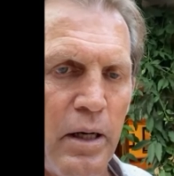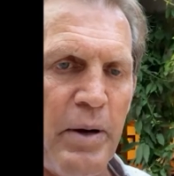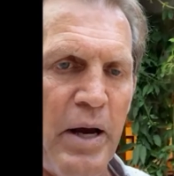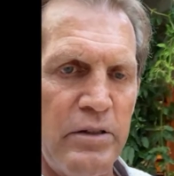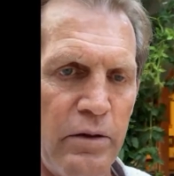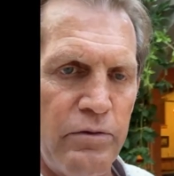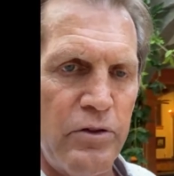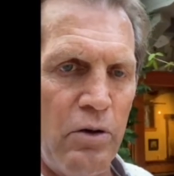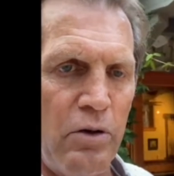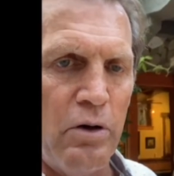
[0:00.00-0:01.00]
passive
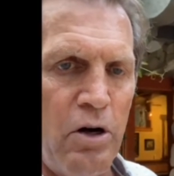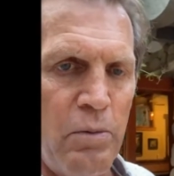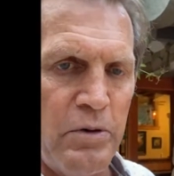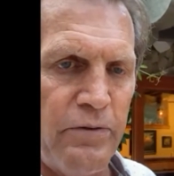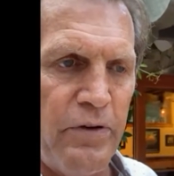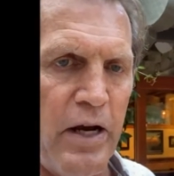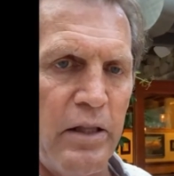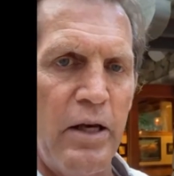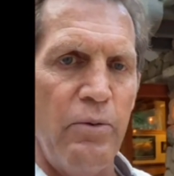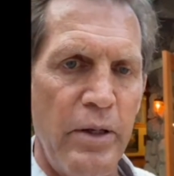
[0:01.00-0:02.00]
solar home, is the fact
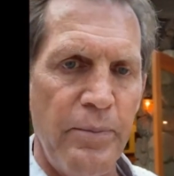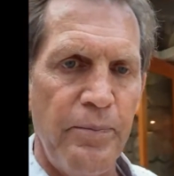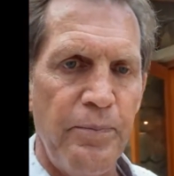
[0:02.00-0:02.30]
that we